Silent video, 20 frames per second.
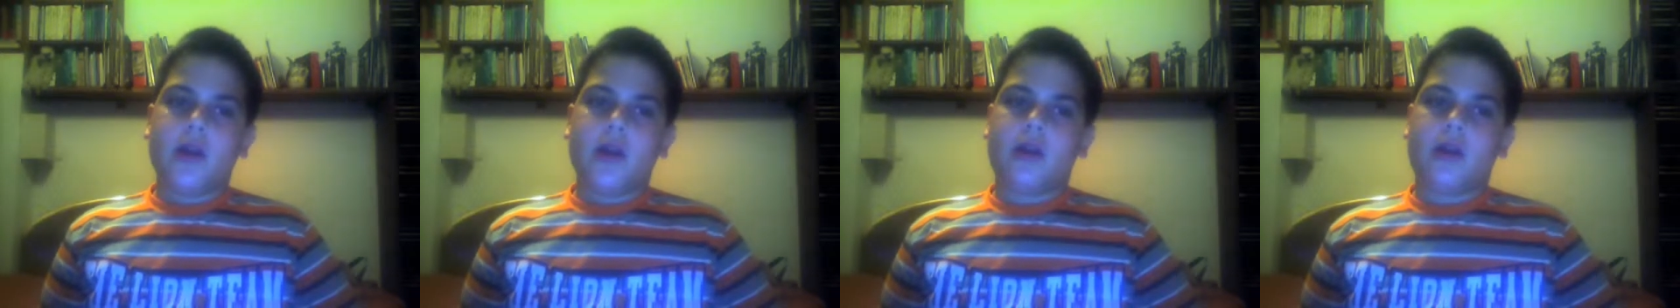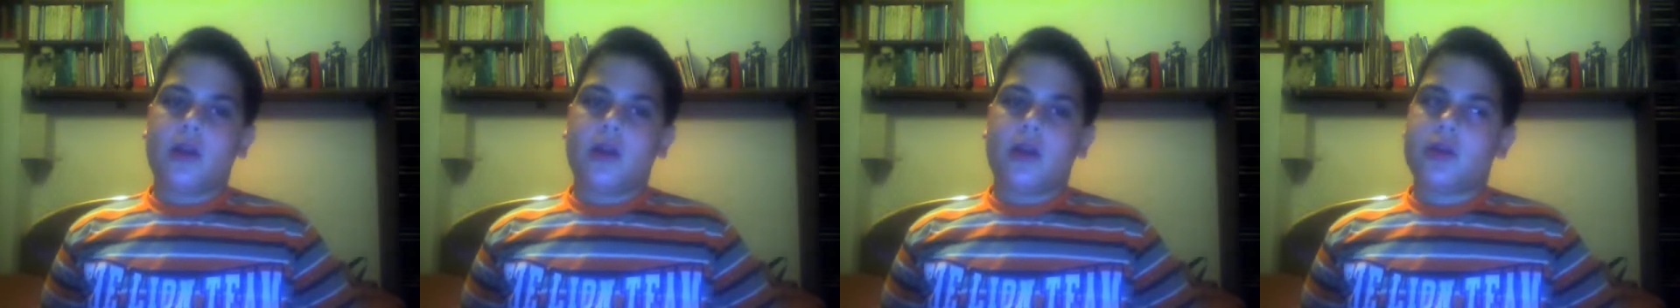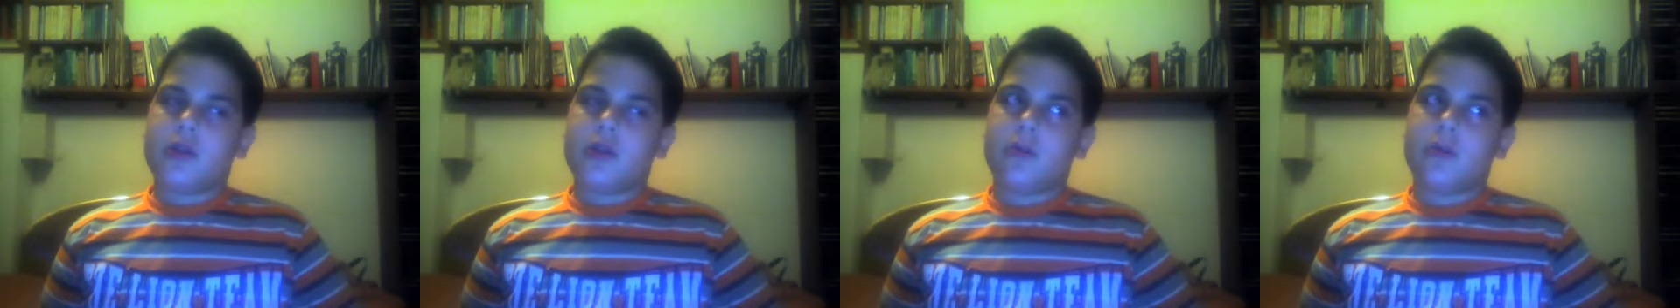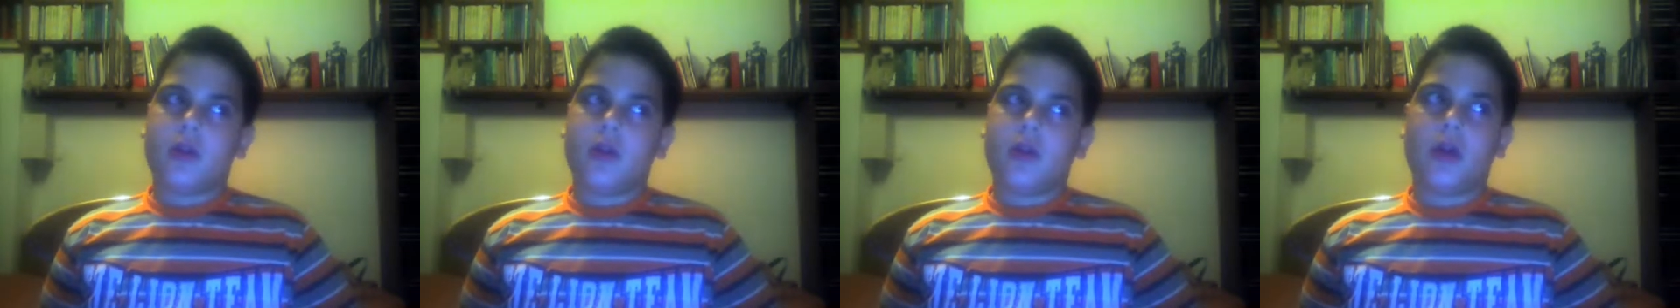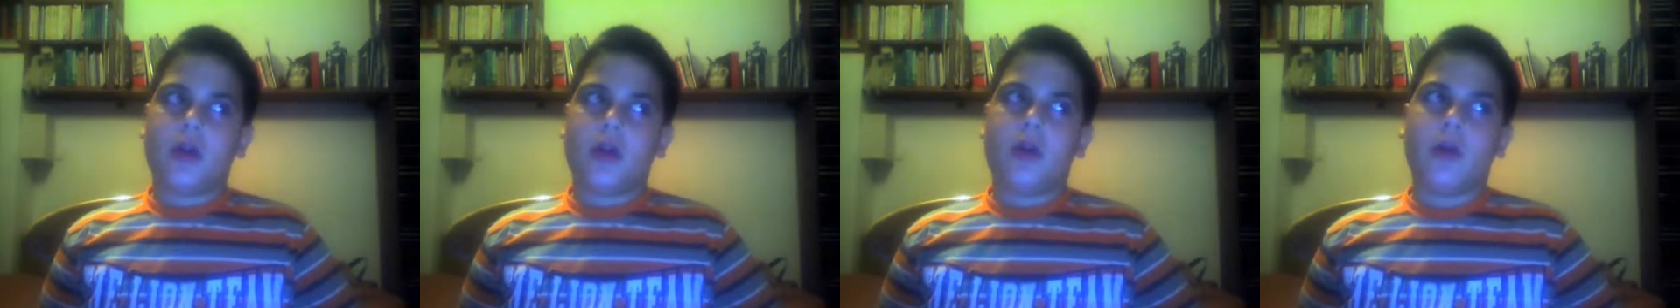not
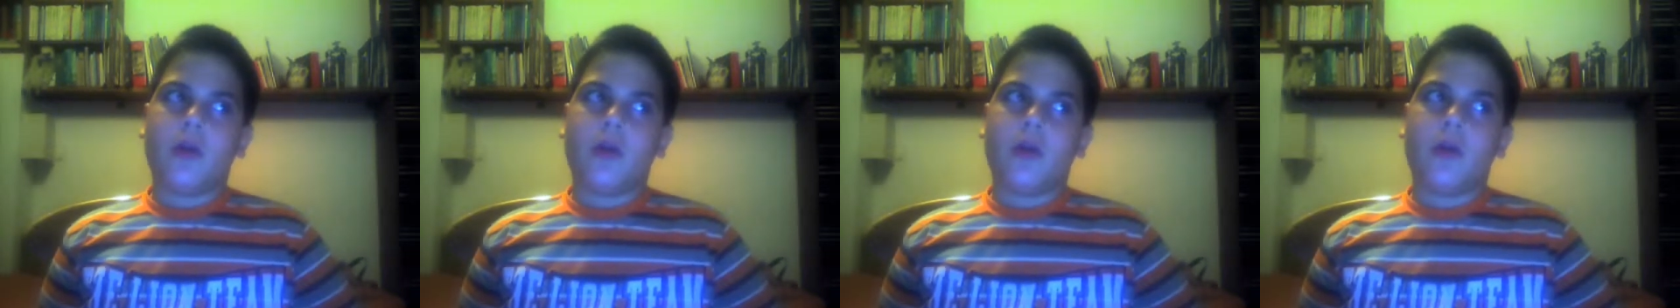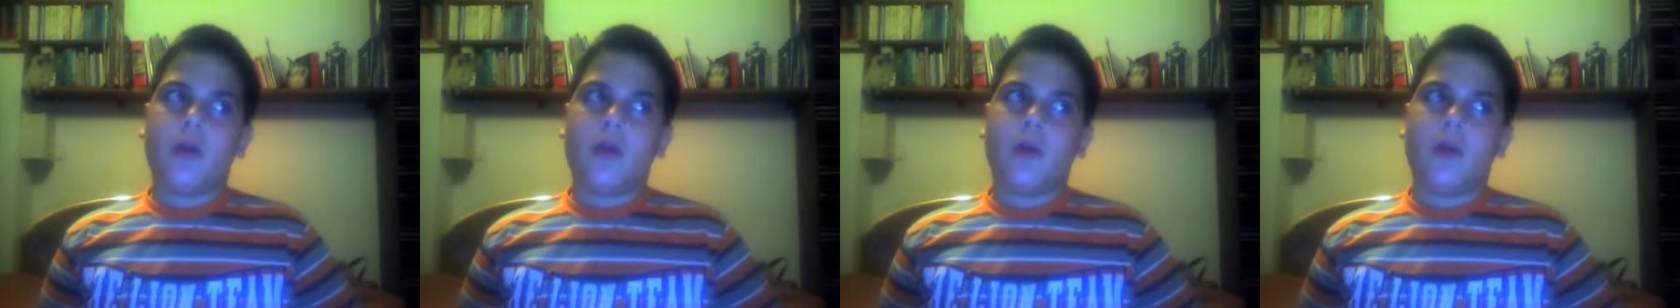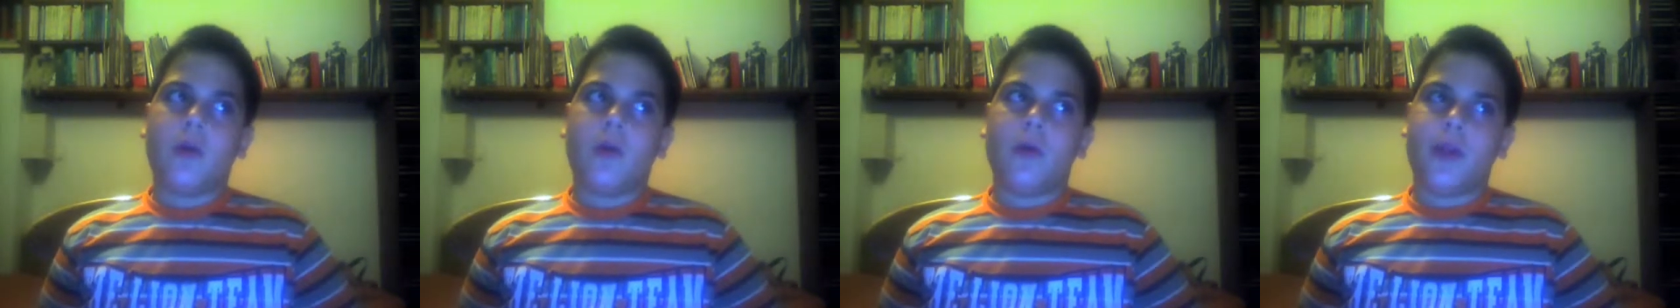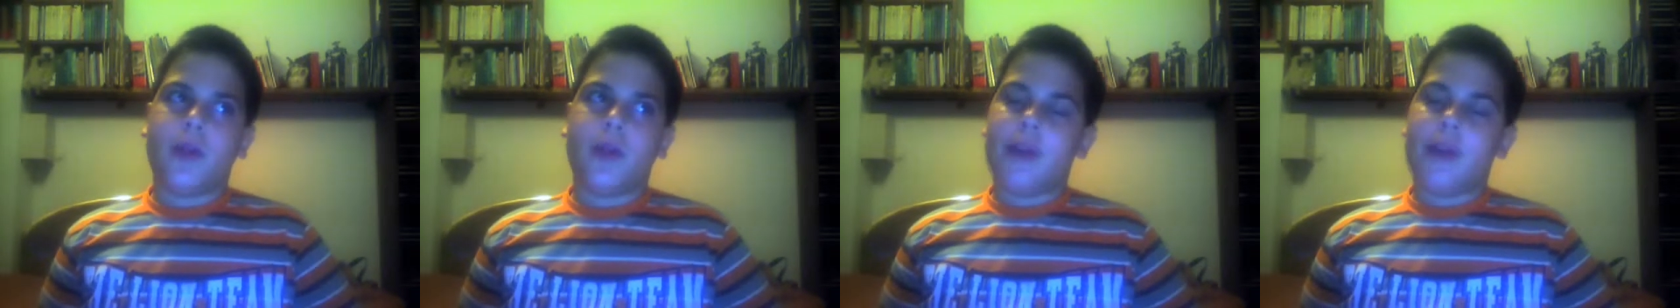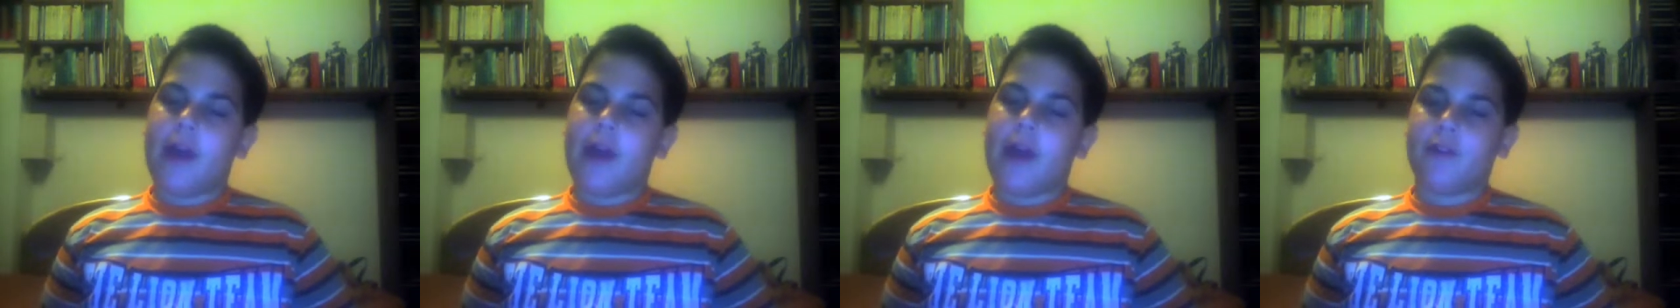tomorrow, the
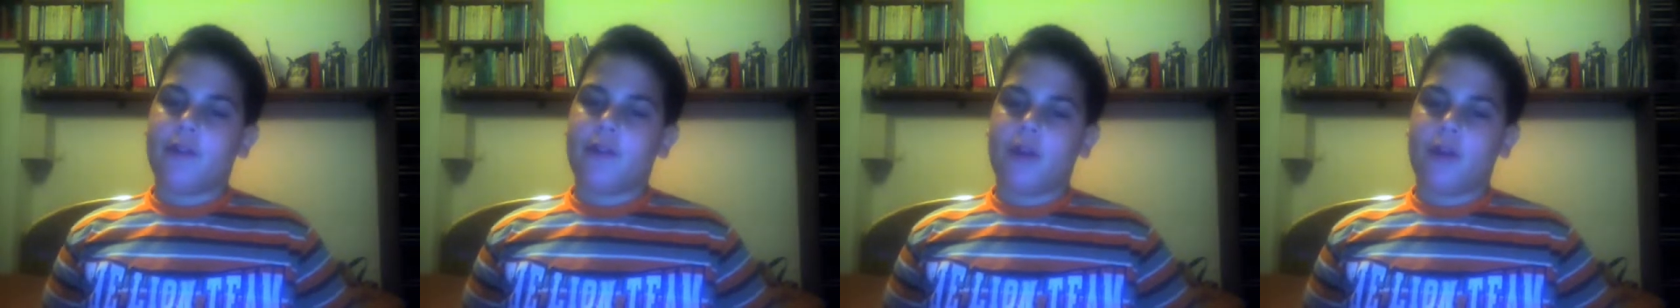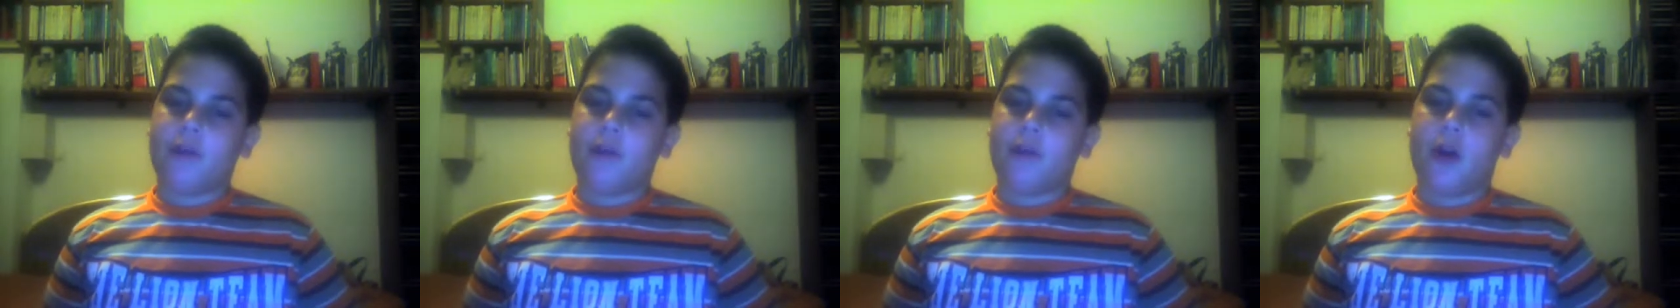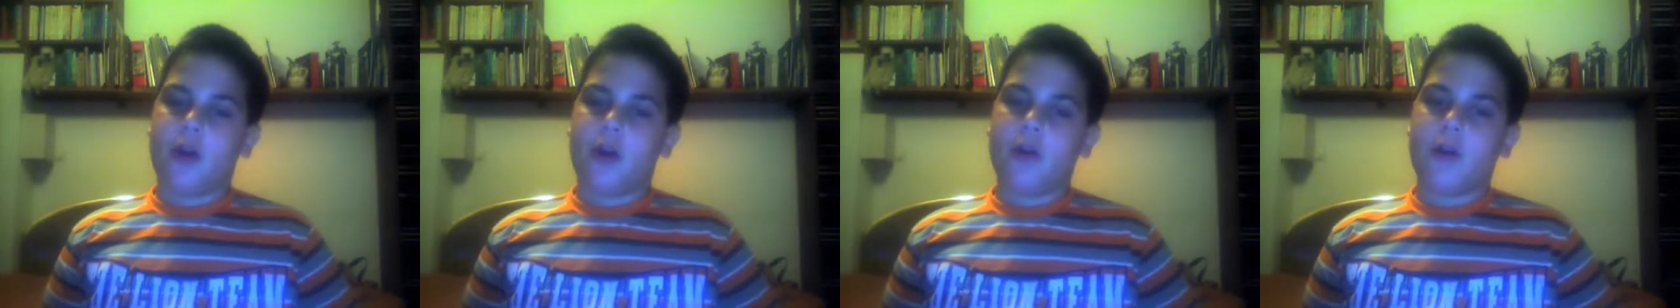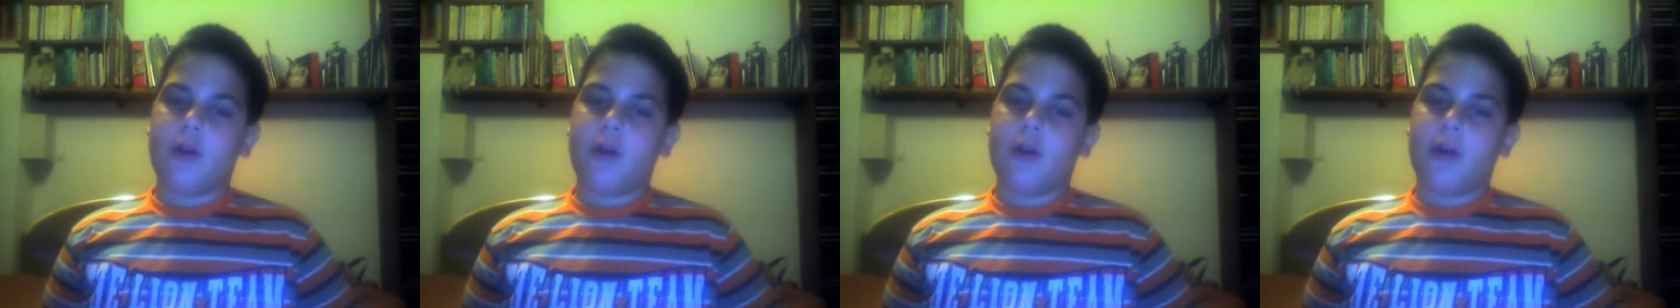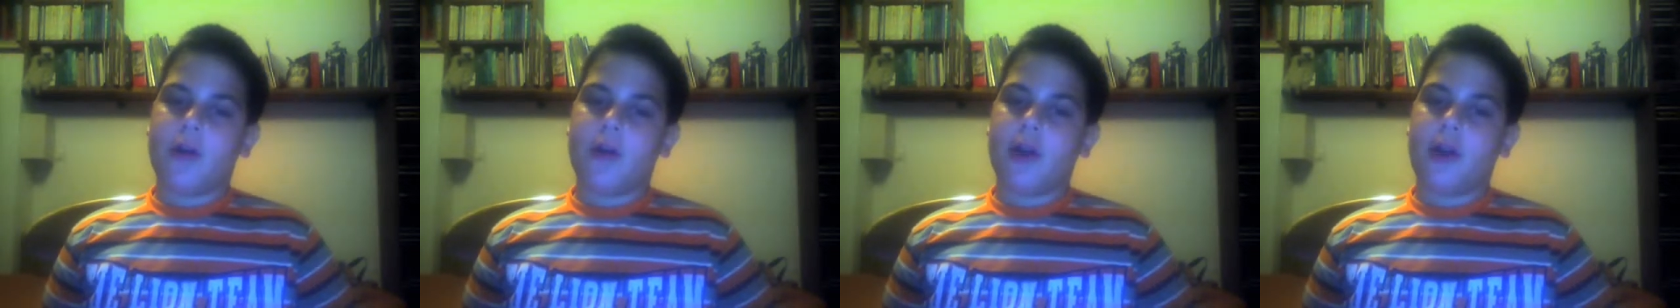day after tomorrow
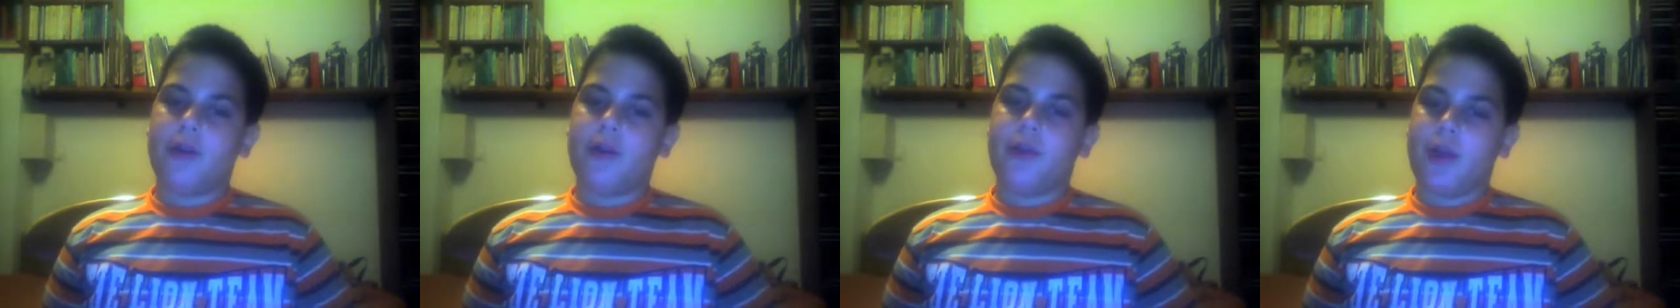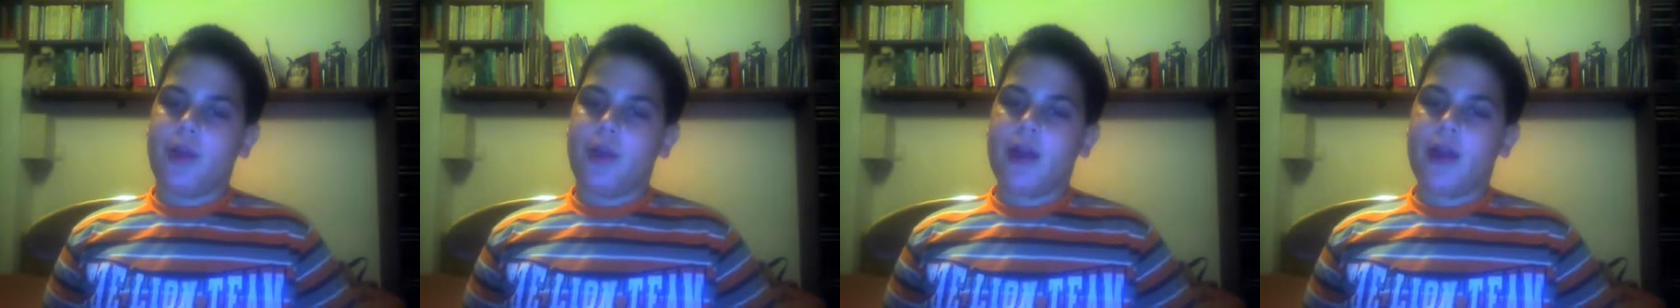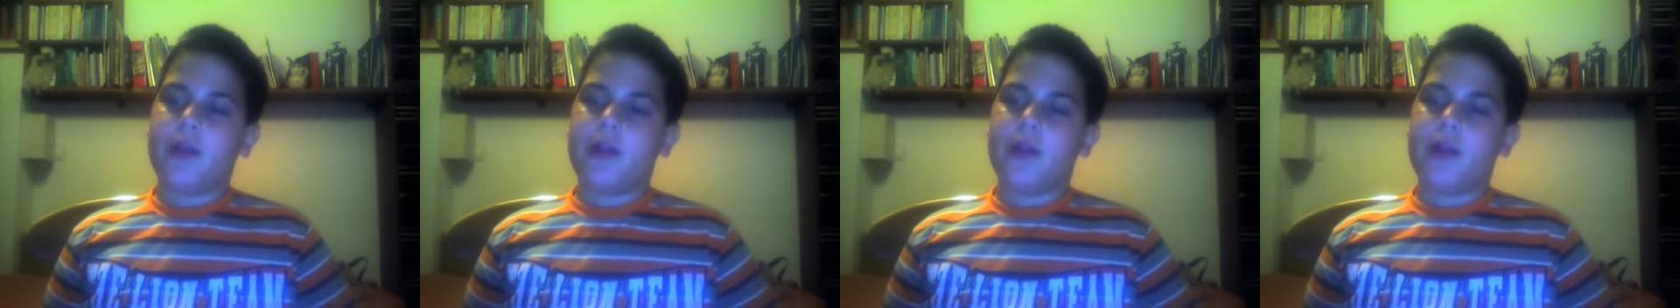I'm gonna do it.